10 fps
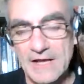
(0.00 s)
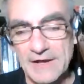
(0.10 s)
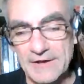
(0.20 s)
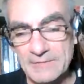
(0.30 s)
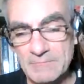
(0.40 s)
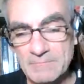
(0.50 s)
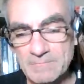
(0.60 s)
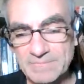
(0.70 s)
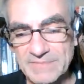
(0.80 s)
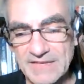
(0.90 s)
um,
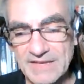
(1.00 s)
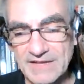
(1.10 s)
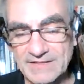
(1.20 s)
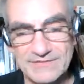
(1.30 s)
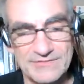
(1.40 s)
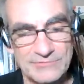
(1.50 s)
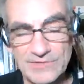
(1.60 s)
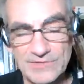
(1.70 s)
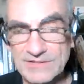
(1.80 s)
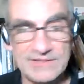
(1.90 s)
it's
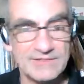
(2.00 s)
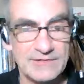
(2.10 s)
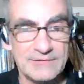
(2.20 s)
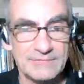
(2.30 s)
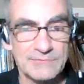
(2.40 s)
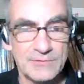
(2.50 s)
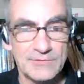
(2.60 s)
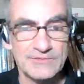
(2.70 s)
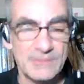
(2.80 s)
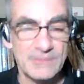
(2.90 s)
real easy
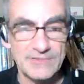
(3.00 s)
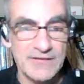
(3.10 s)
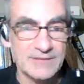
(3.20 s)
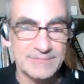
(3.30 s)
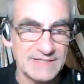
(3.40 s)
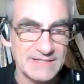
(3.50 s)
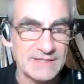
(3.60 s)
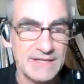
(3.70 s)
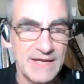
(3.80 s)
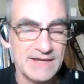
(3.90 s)
for someone like me,
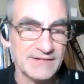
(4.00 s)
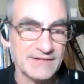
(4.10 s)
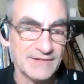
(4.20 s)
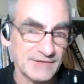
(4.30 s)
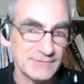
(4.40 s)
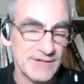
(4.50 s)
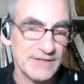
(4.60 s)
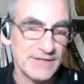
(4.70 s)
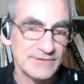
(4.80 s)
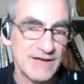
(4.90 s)
and I expect
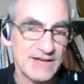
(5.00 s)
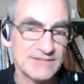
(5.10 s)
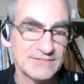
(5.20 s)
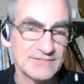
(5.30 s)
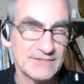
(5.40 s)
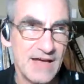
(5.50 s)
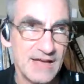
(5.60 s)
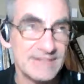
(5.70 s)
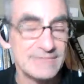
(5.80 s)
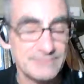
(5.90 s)
other IS,
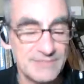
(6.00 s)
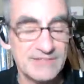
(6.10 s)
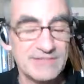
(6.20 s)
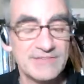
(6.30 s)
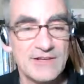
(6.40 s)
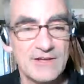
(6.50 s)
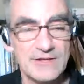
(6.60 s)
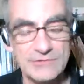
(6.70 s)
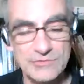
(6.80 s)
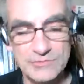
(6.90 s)
INFPs
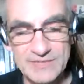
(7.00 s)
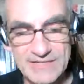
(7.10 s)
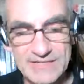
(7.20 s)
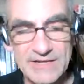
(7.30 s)
to be